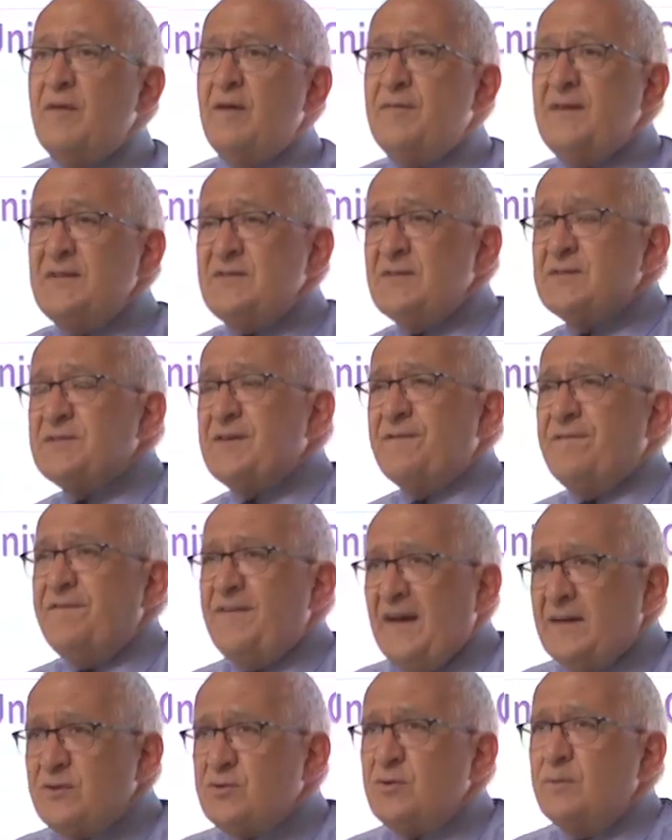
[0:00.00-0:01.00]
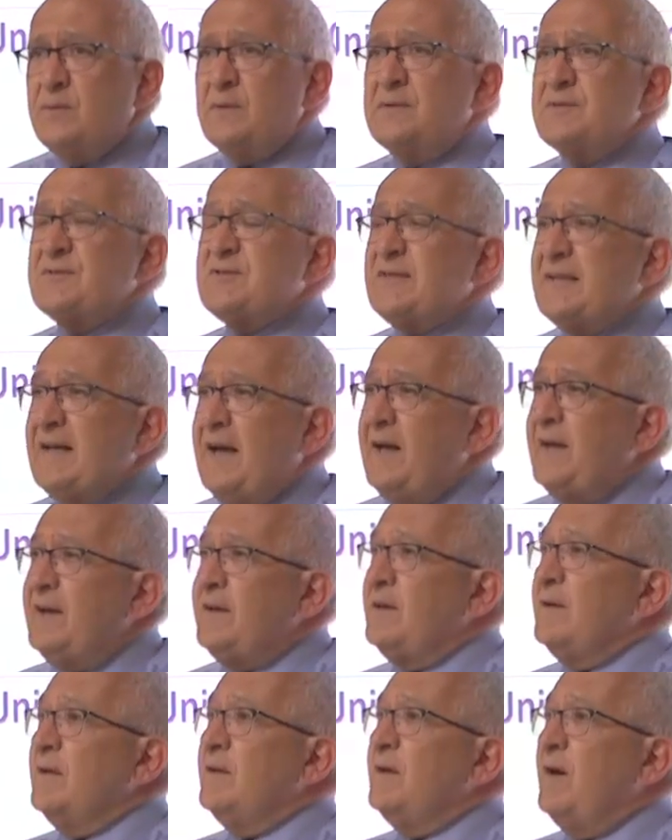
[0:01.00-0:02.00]
This is the factual
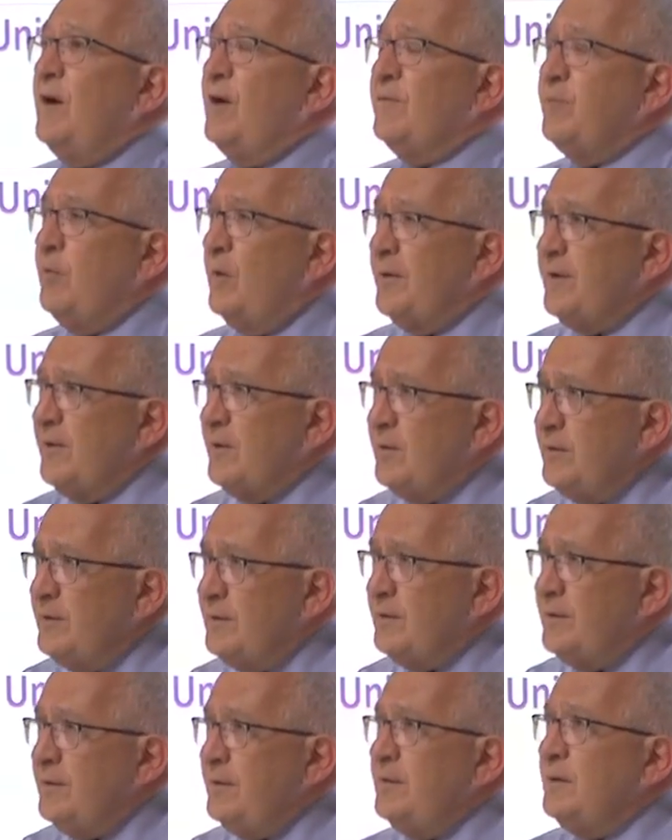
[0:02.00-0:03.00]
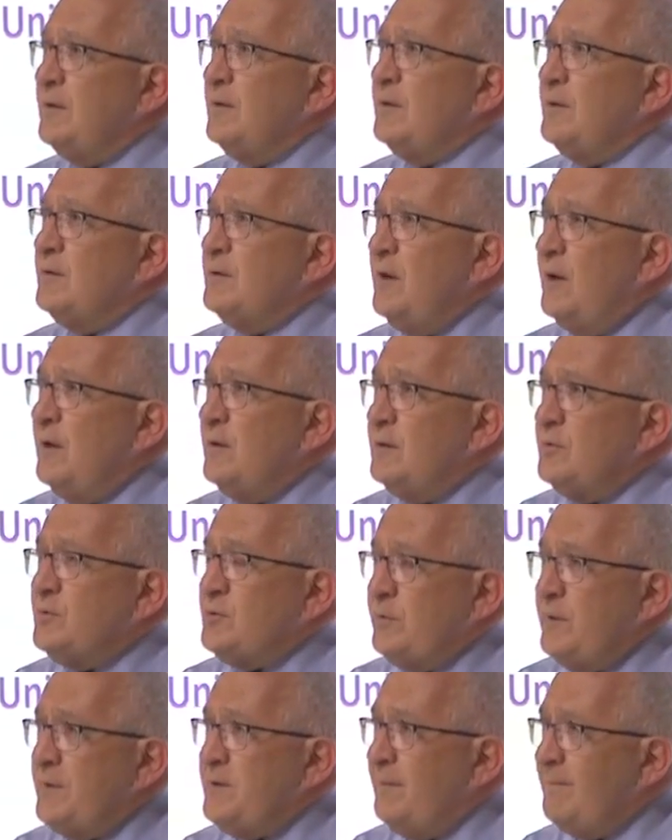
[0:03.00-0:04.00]
scale of what occurred
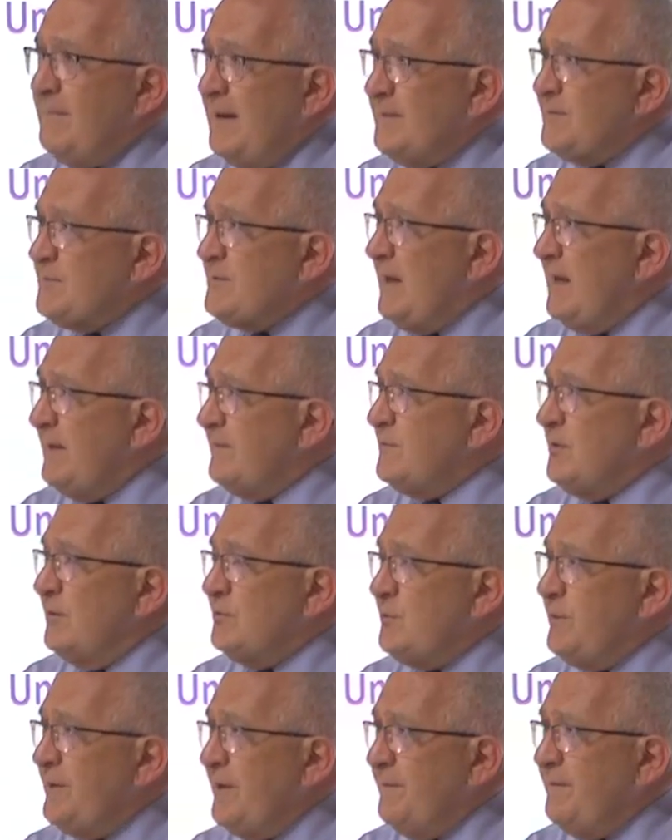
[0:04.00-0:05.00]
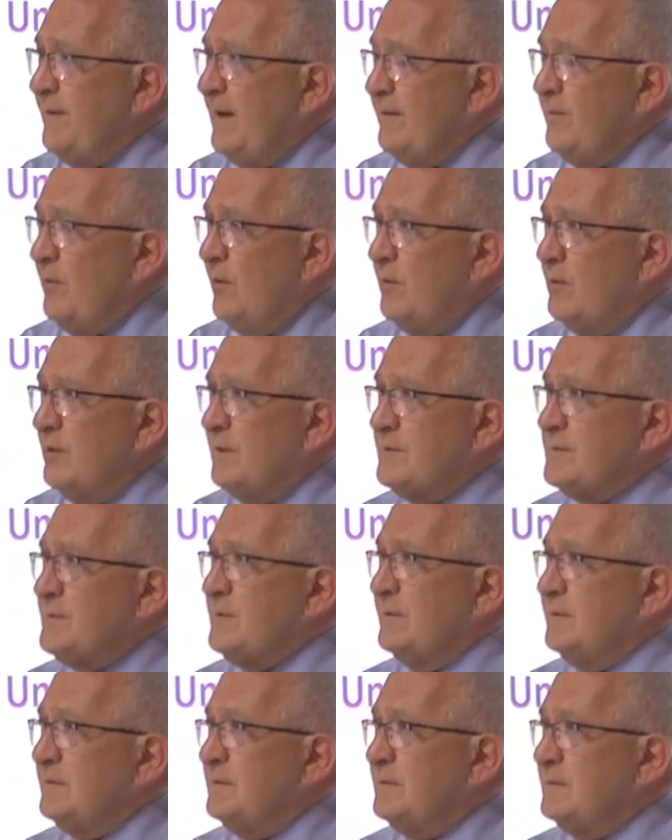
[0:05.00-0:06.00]
during the months after 25 August
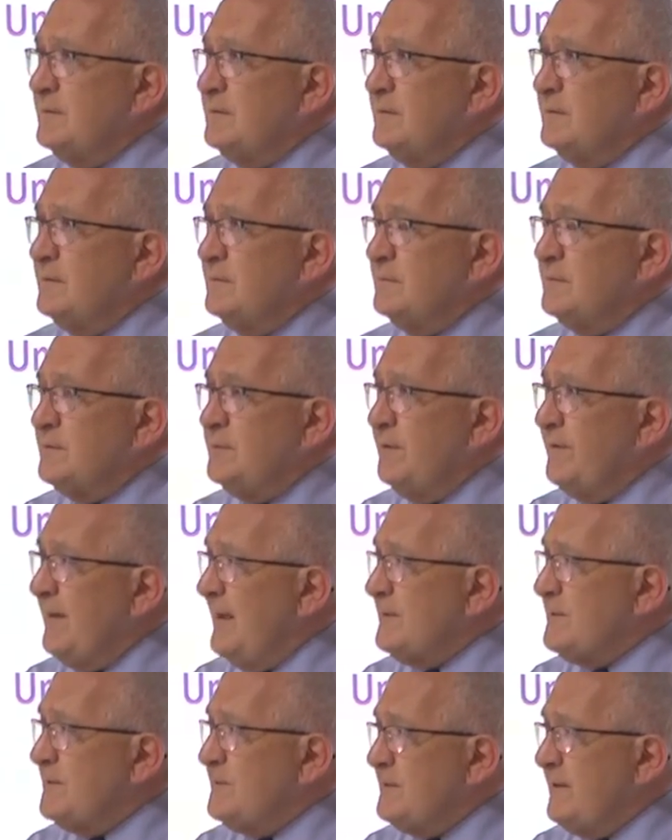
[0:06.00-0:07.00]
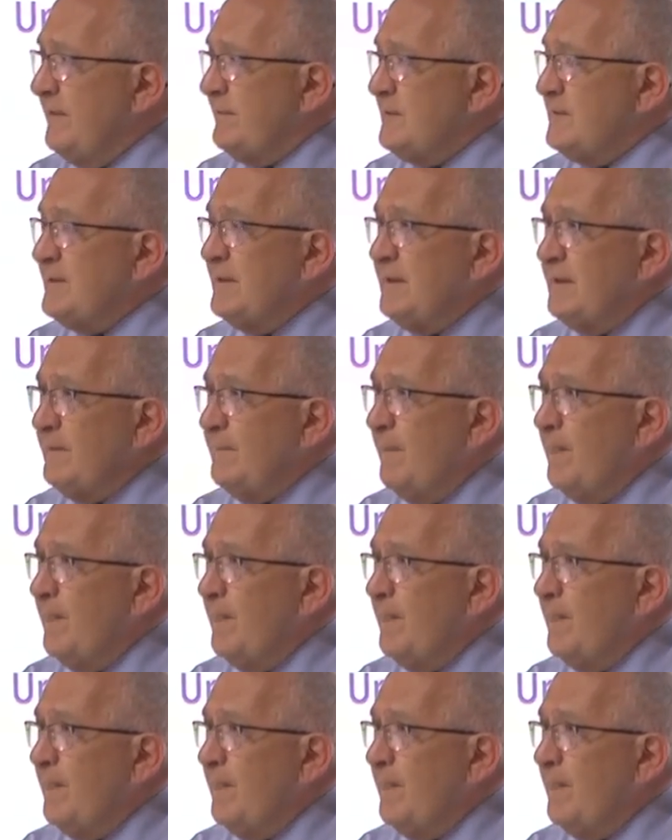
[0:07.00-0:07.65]
2017.